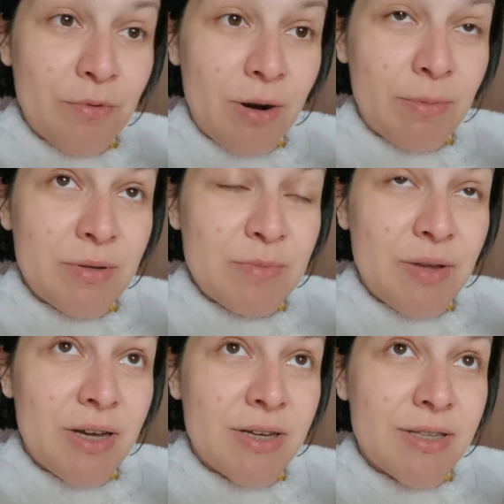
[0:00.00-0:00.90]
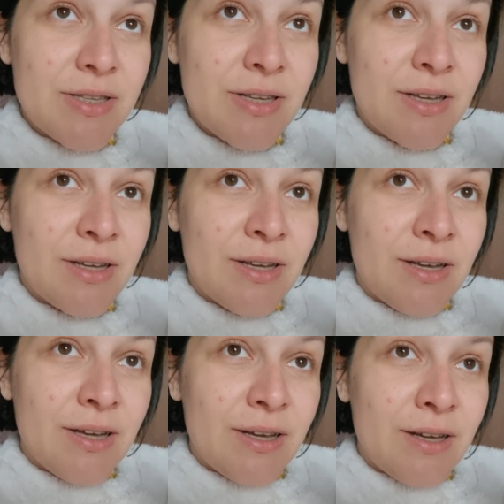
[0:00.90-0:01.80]
problems because
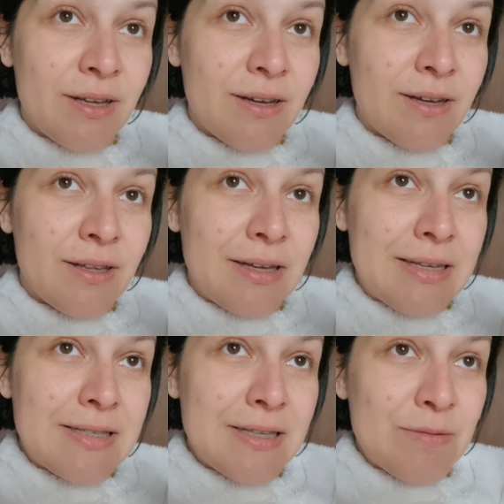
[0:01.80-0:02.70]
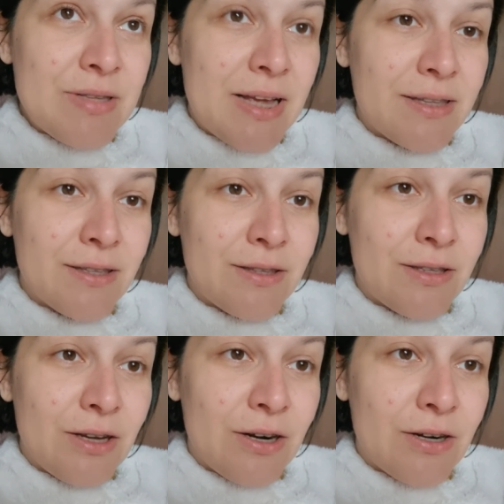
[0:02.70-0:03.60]
it seems like
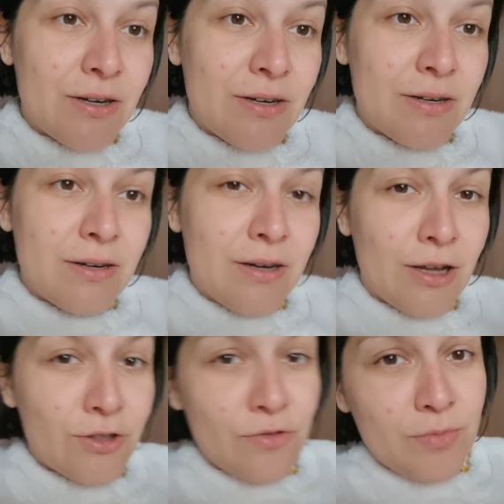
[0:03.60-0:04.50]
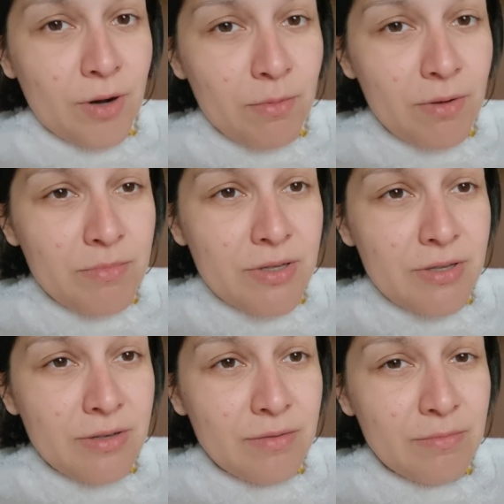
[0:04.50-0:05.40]
there are a lot of
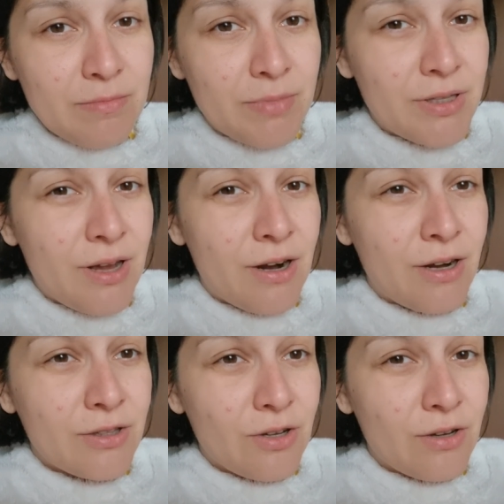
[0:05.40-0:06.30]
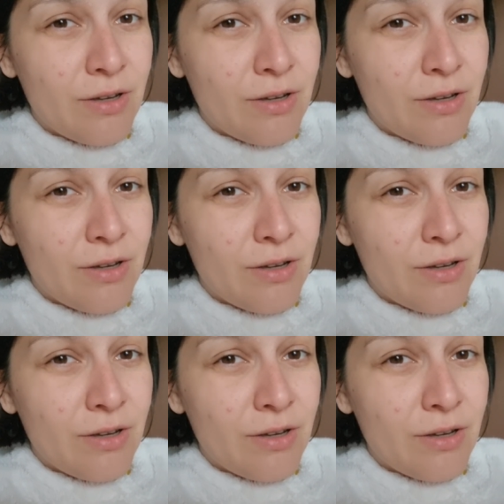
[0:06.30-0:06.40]
problems, but they are not